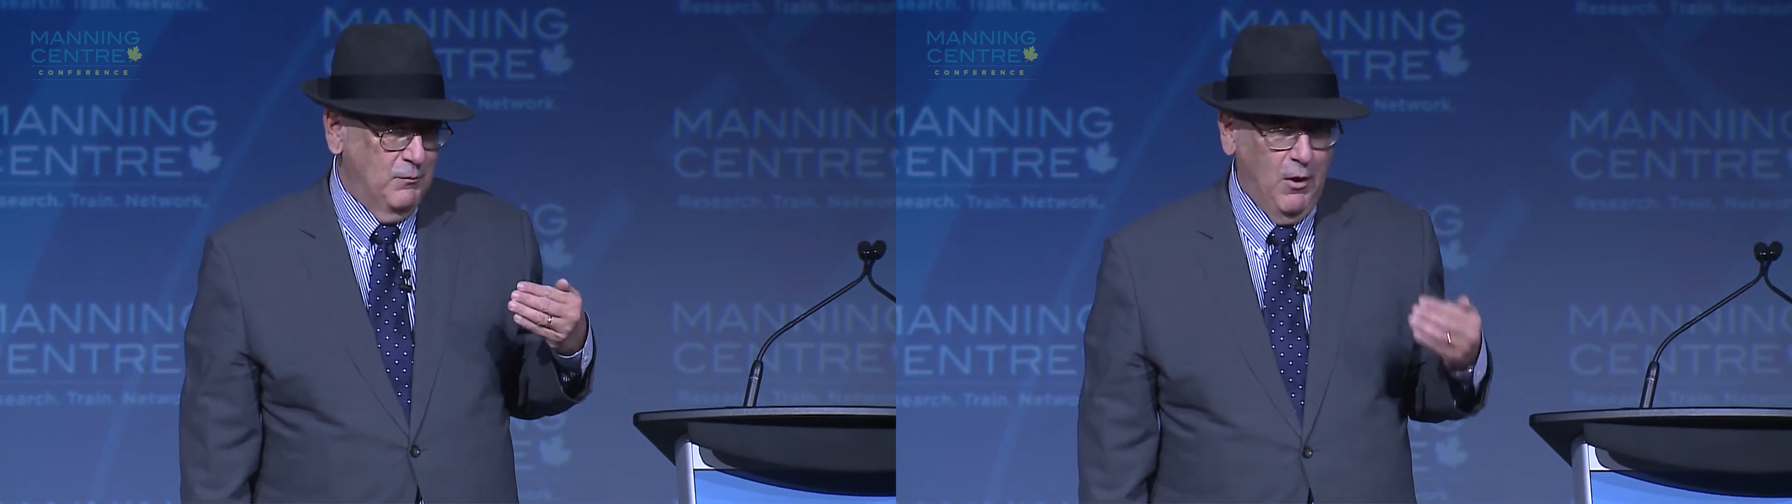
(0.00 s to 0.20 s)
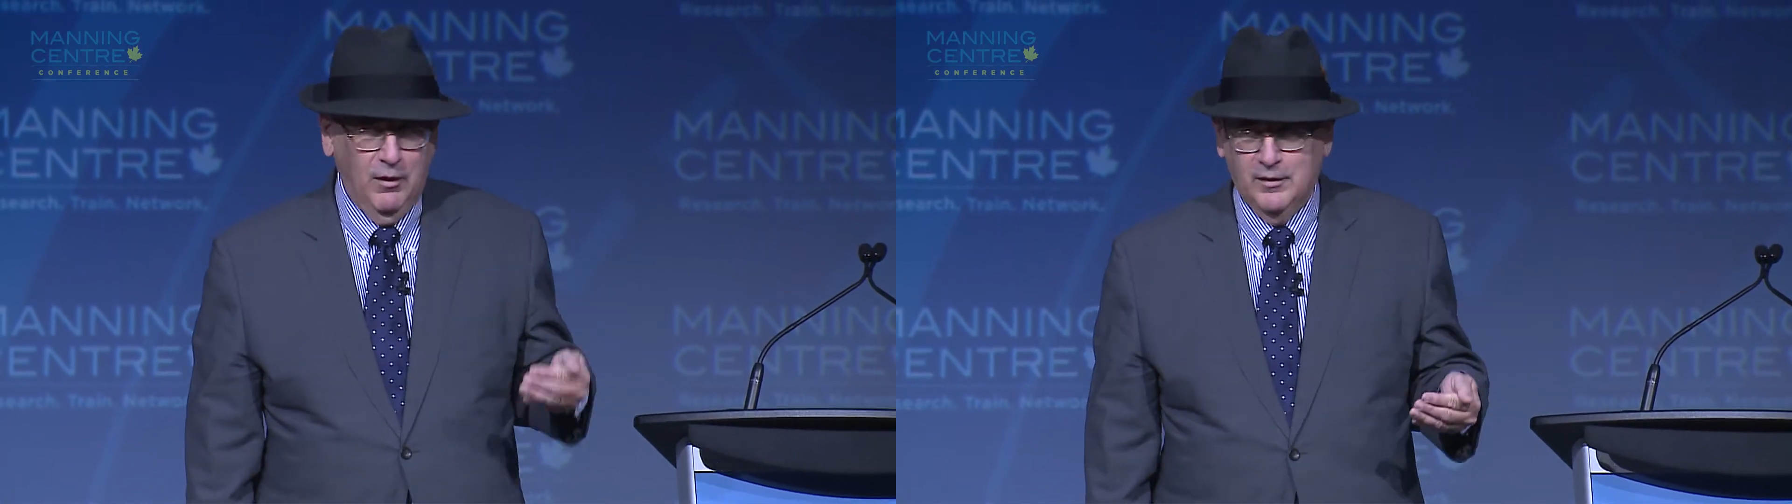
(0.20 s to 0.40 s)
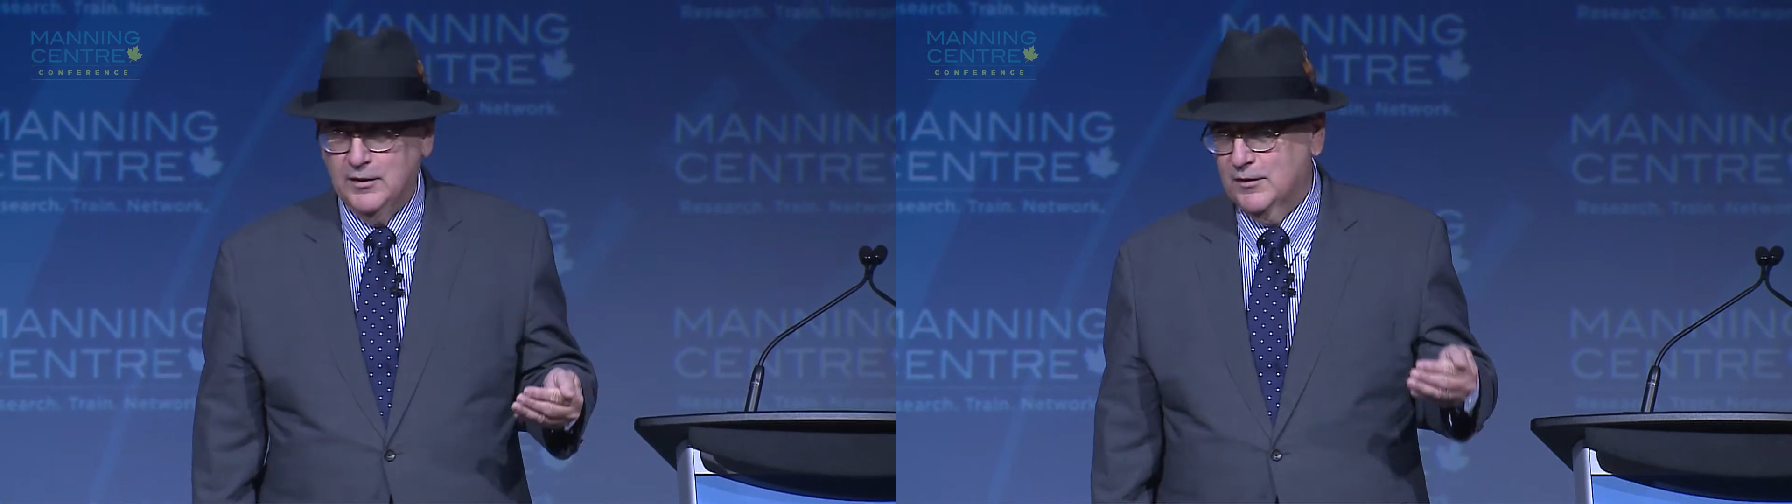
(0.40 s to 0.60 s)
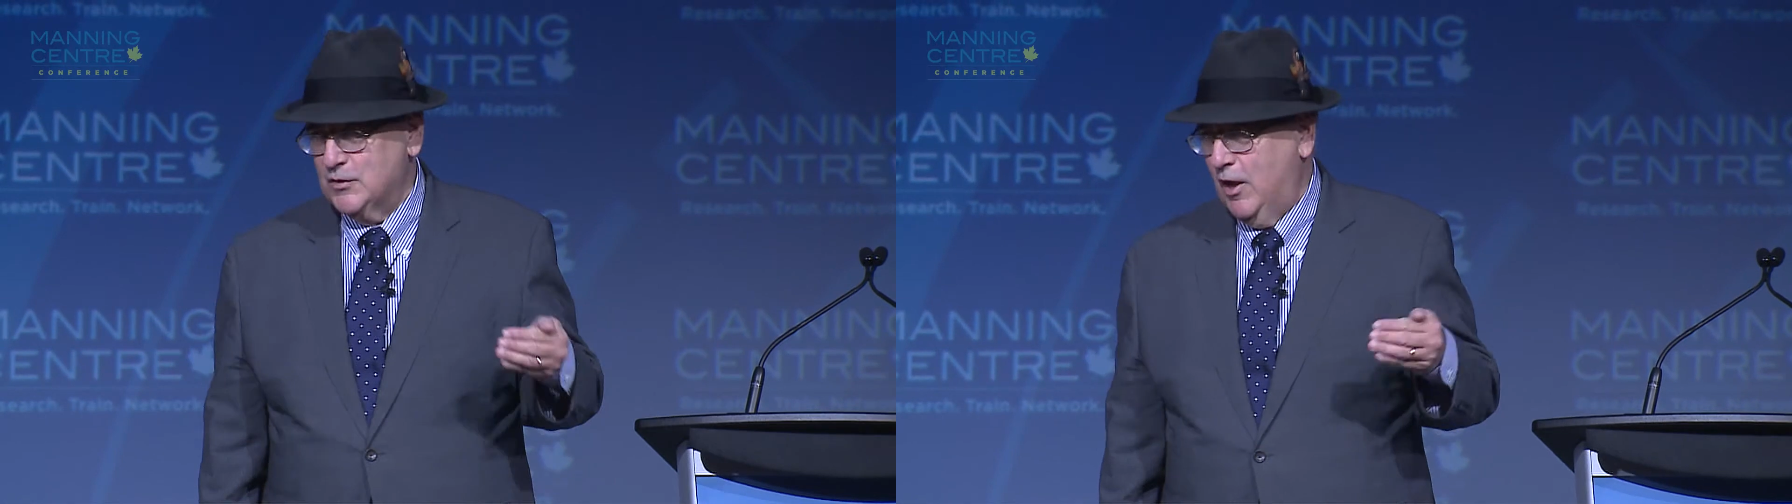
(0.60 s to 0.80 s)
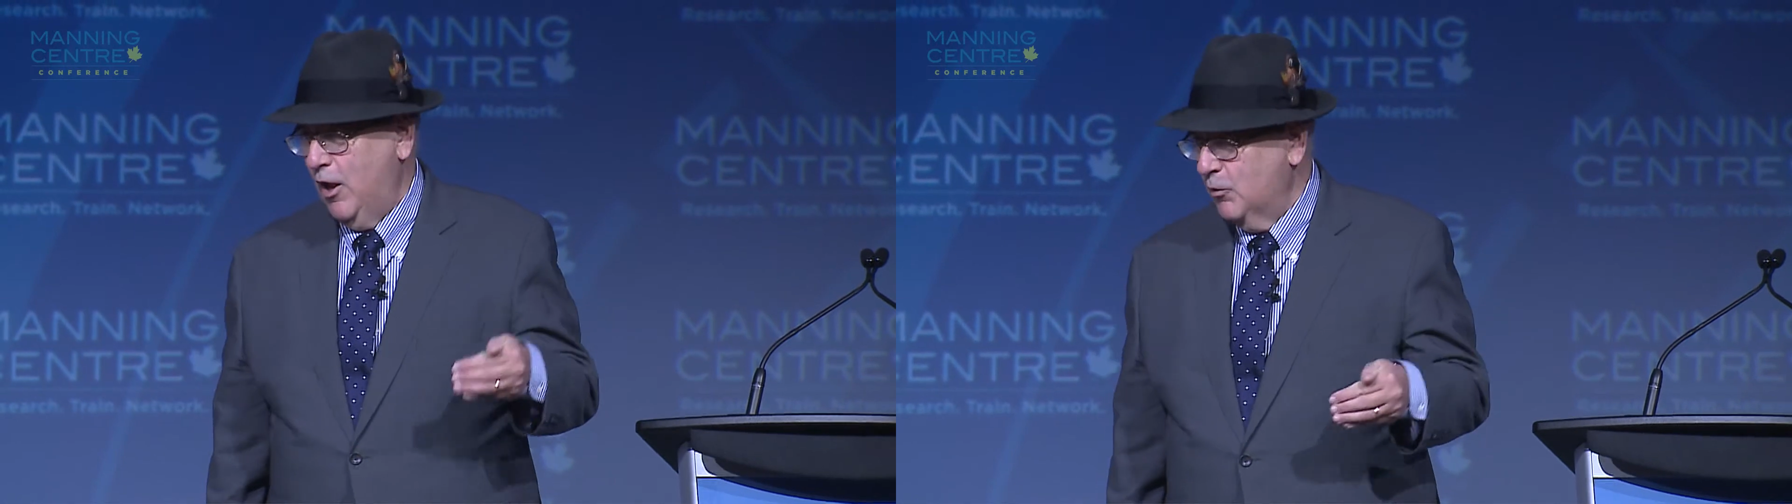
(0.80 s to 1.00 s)
politics
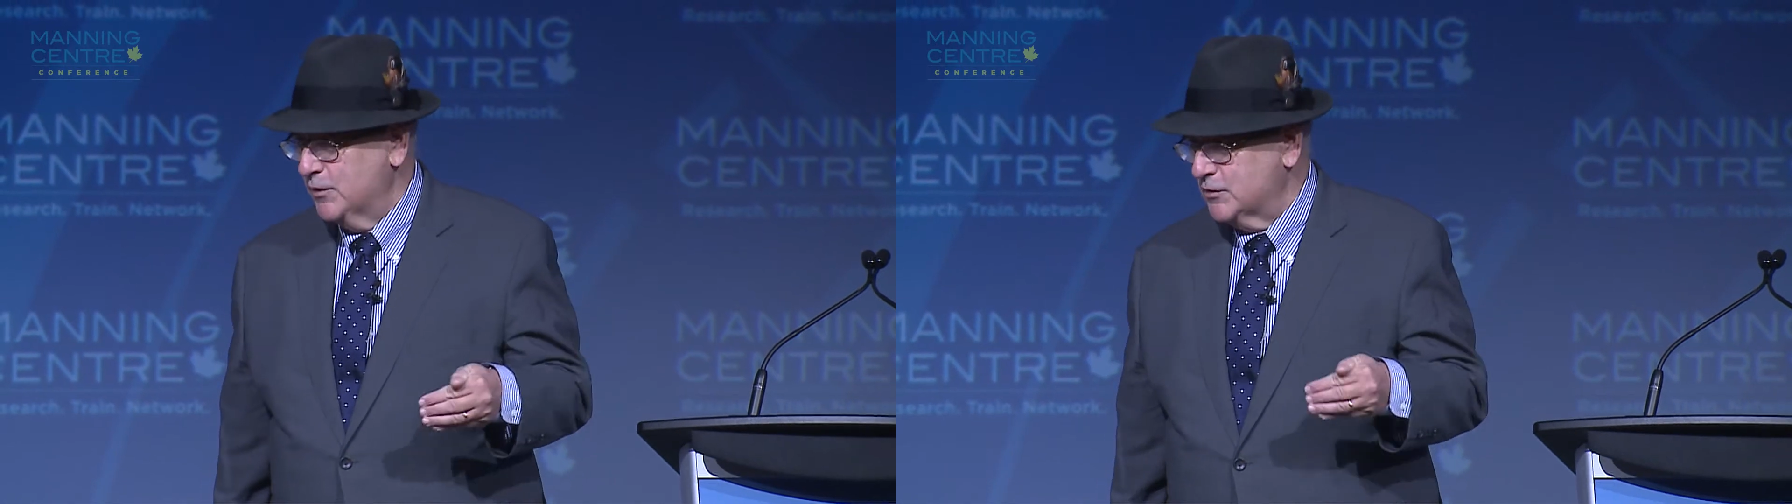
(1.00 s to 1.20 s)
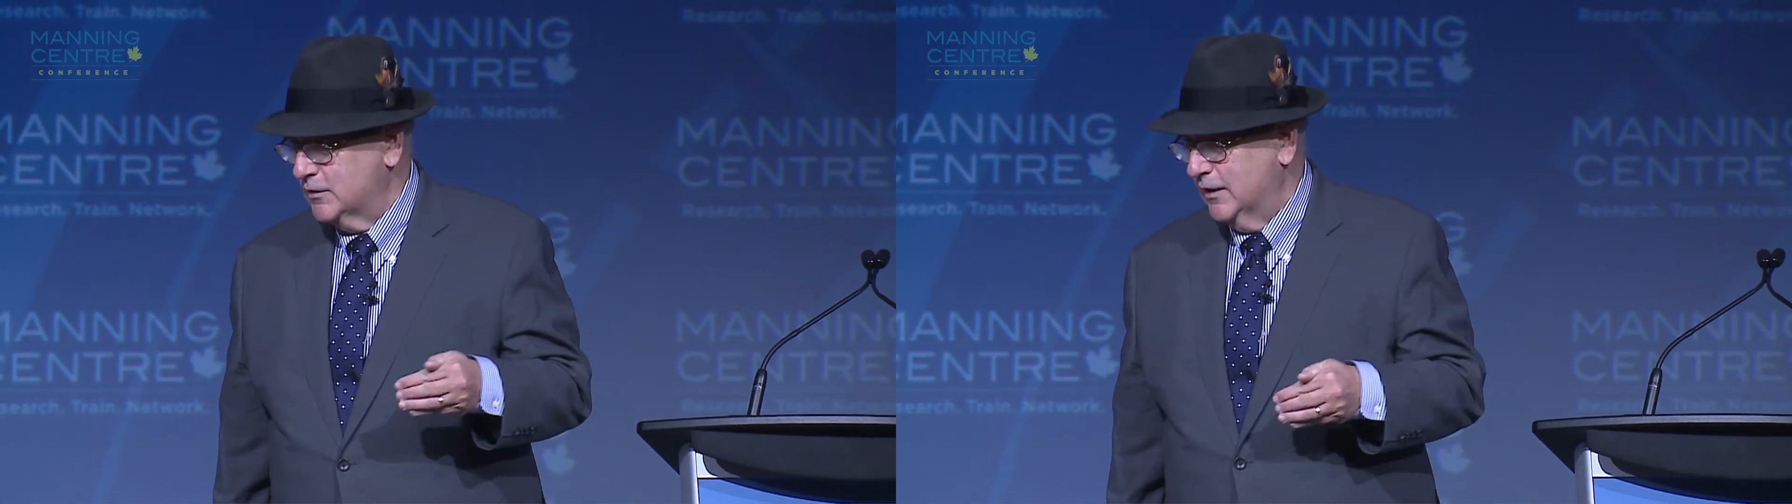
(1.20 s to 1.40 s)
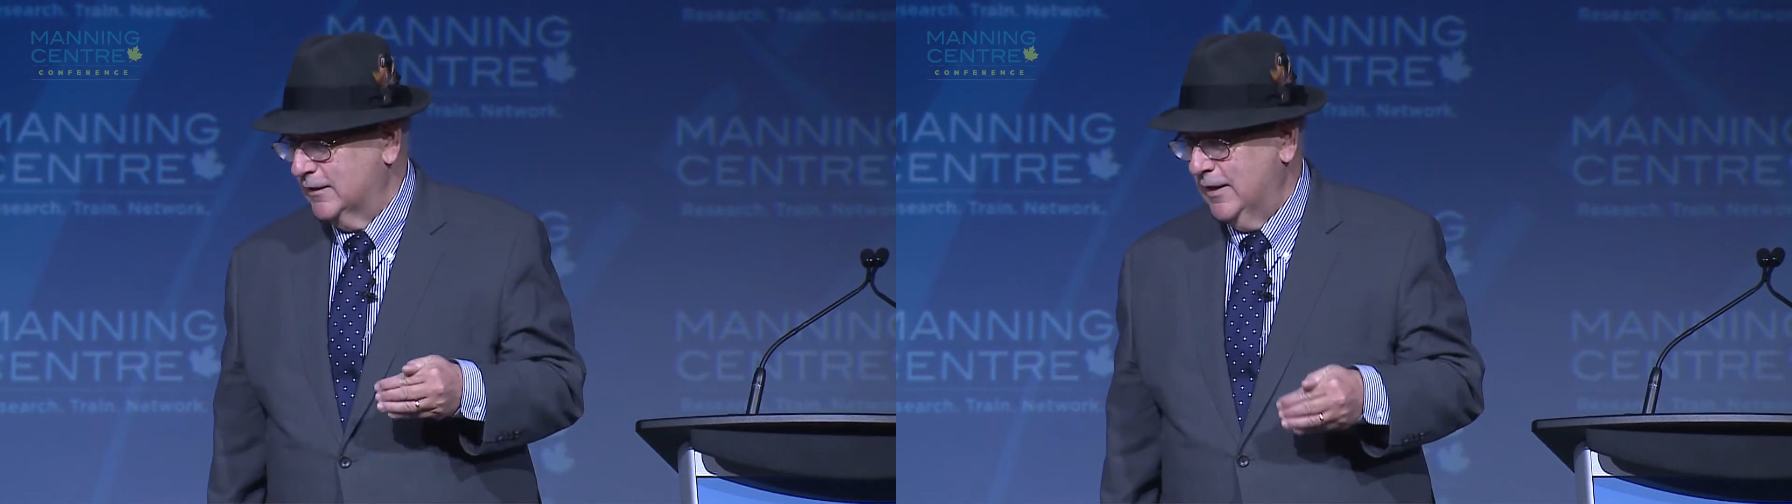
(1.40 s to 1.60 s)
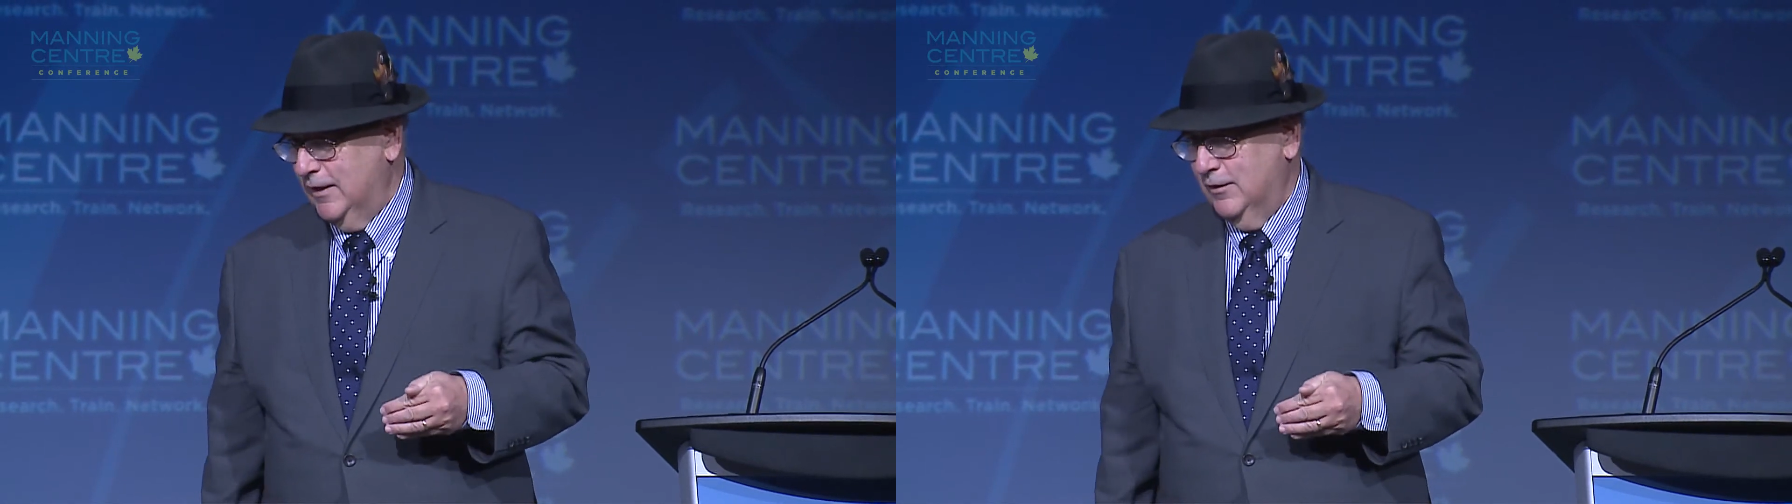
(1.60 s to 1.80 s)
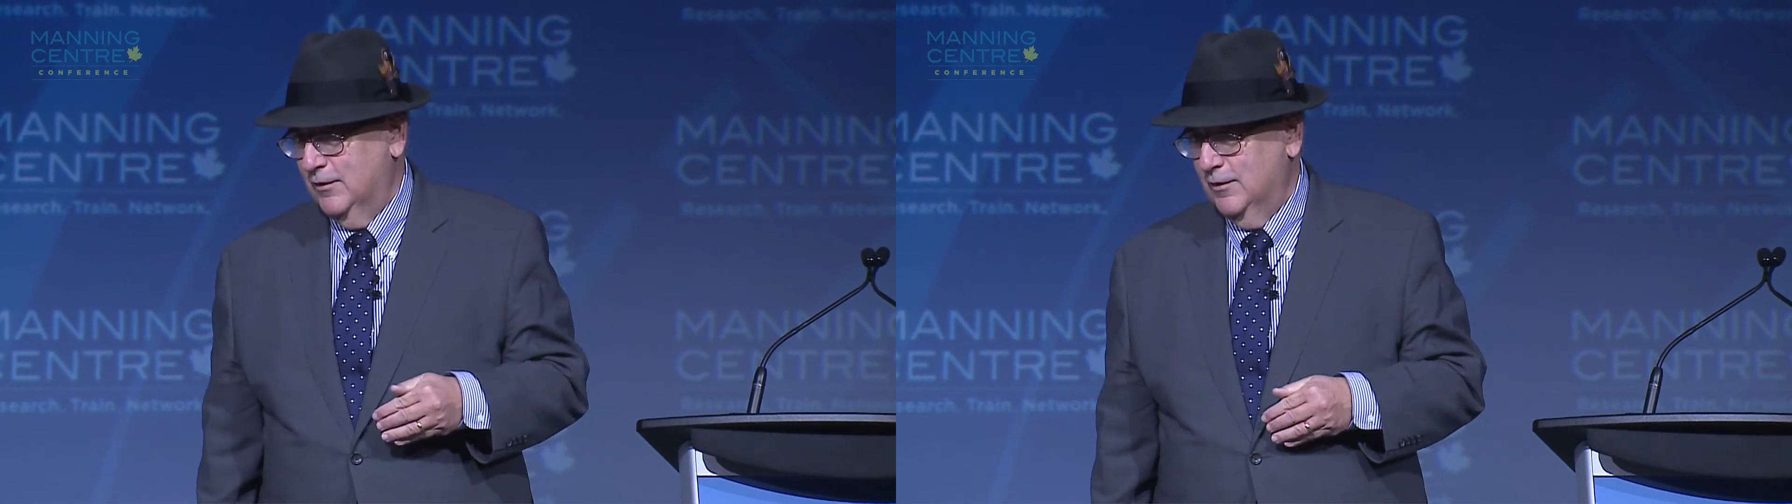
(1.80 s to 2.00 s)
always
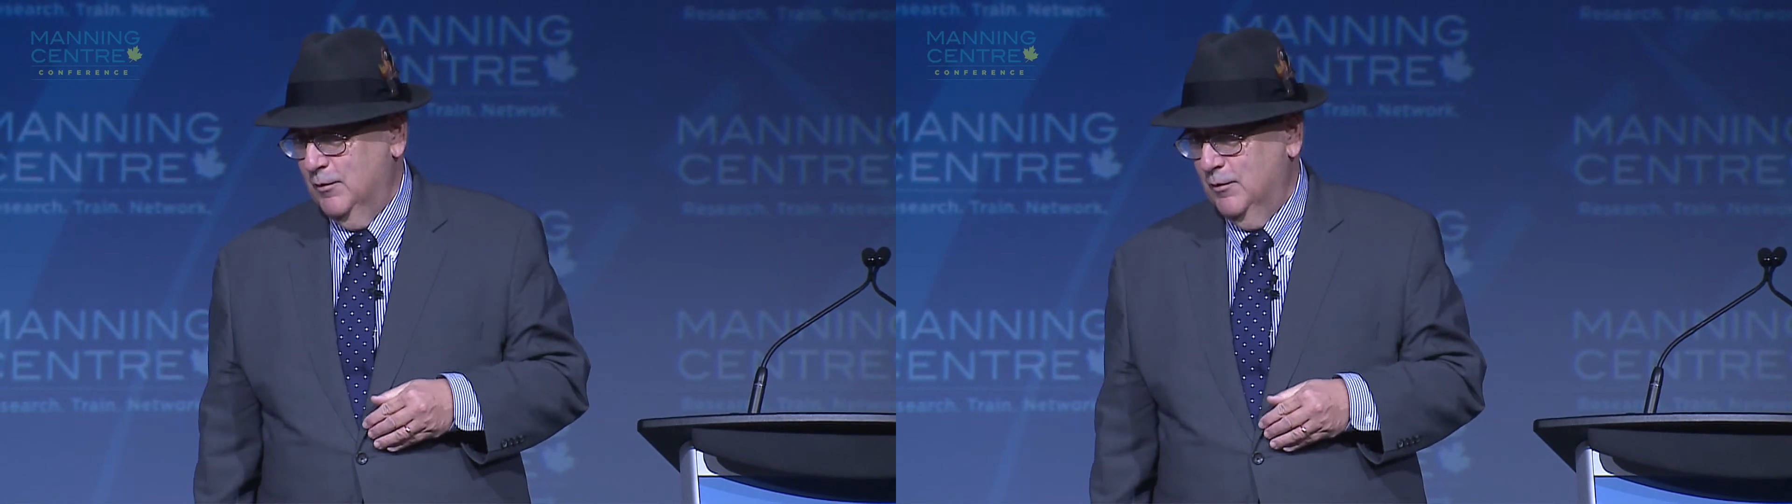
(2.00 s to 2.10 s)
dictated